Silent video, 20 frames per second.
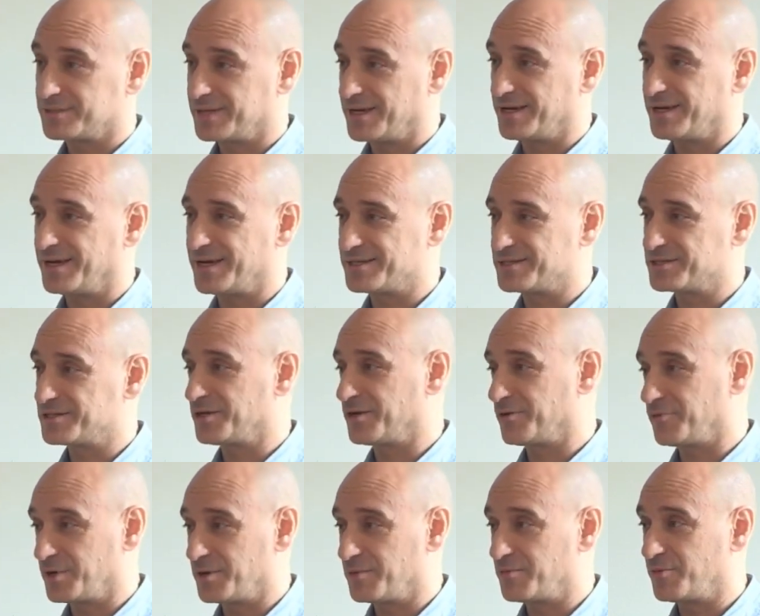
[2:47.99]
And
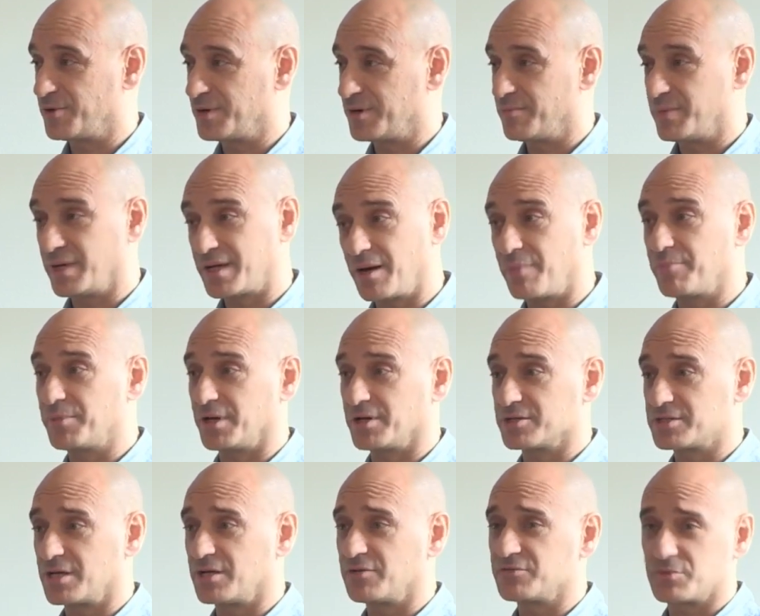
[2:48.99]
we're a big company
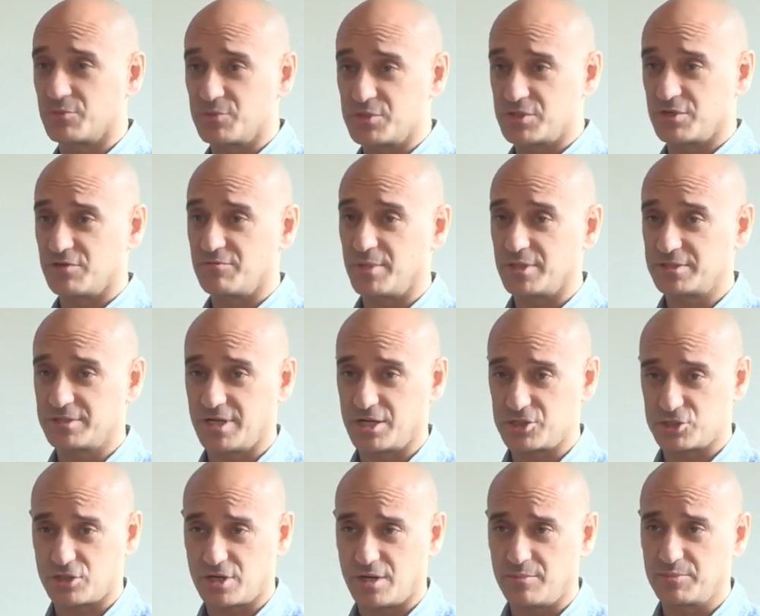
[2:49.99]
ourselves, and we serve
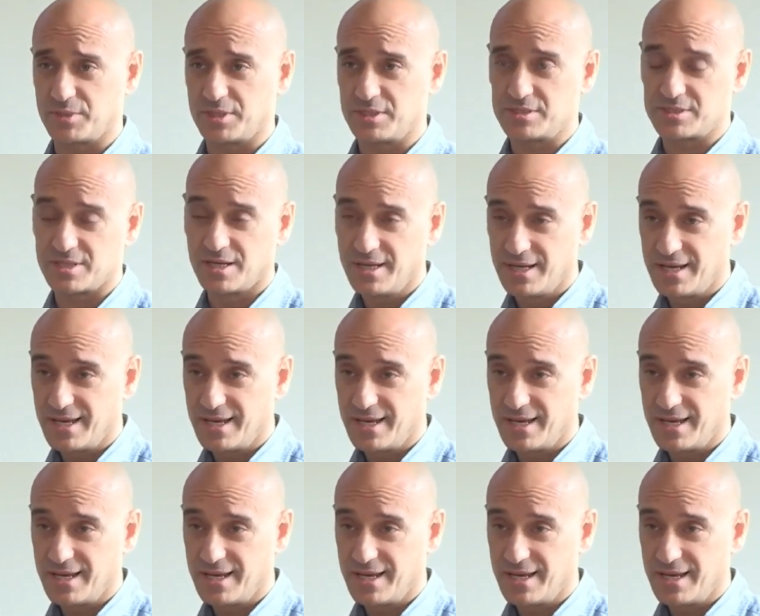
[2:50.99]
multinational companies.